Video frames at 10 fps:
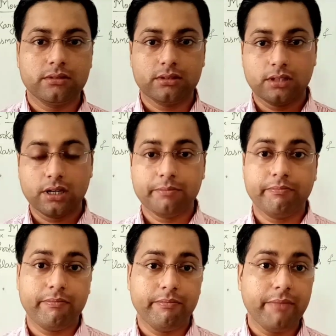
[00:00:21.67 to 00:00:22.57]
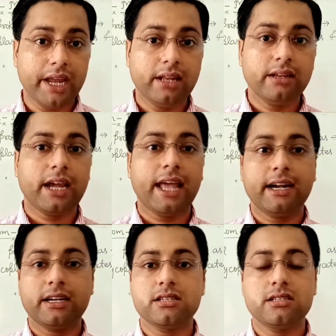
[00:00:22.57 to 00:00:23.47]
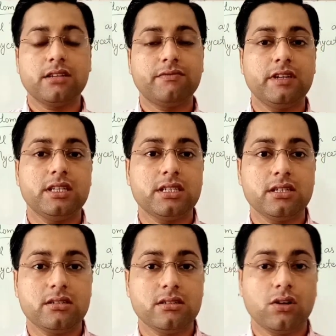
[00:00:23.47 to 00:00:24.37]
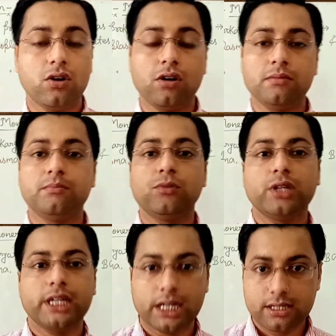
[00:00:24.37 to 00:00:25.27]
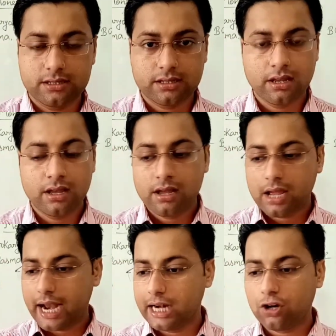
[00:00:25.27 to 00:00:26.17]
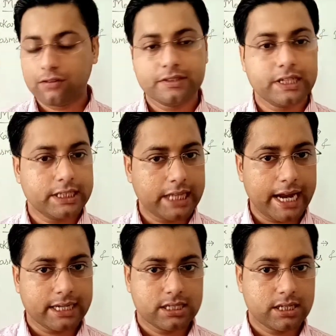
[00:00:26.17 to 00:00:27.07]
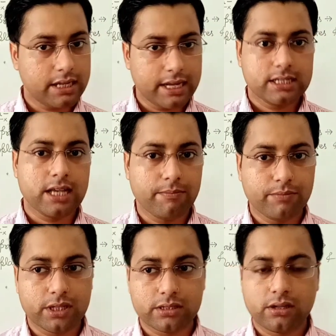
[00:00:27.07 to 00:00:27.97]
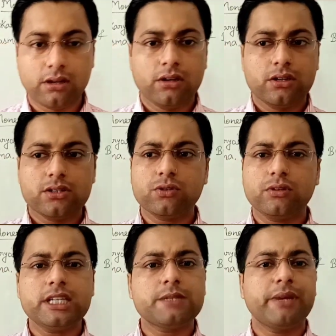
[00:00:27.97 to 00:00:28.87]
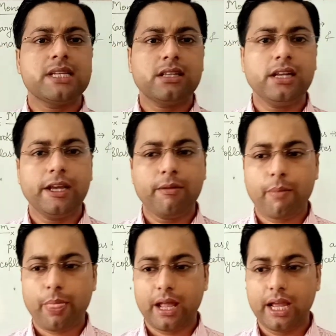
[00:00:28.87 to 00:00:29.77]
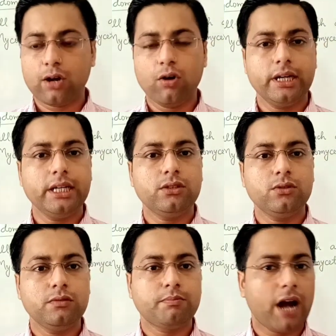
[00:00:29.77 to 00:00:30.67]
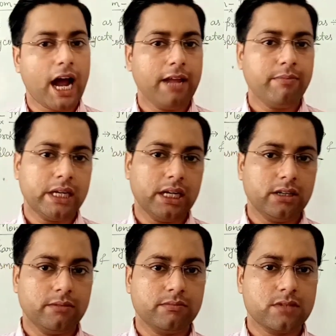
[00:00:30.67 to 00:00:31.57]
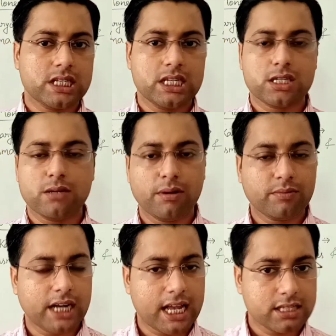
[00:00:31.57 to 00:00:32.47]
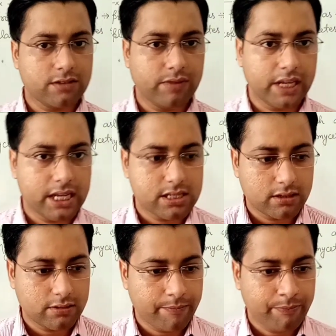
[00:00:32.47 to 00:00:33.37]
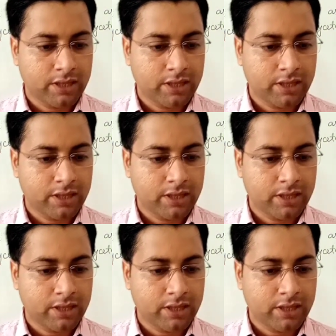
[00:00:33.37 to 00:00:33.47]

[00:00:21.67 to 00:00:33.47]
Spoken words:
the main characteristic feature of Monerans and after that examples. So especially according to 5 kingdom system of classification,